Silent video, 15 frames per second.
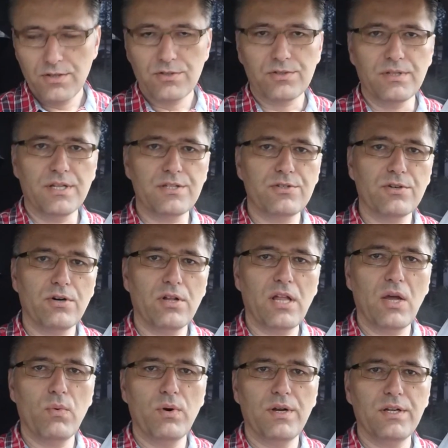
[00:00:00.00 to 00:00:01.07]
So that's all
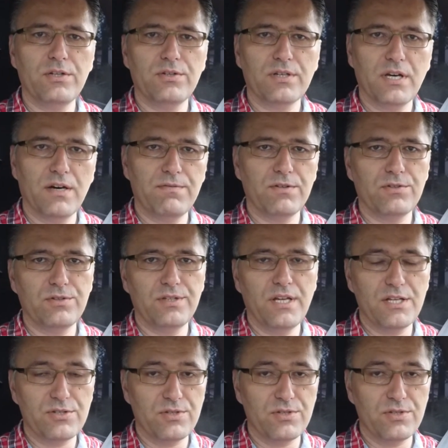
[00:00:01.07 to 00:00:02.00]
I wanted to cover today.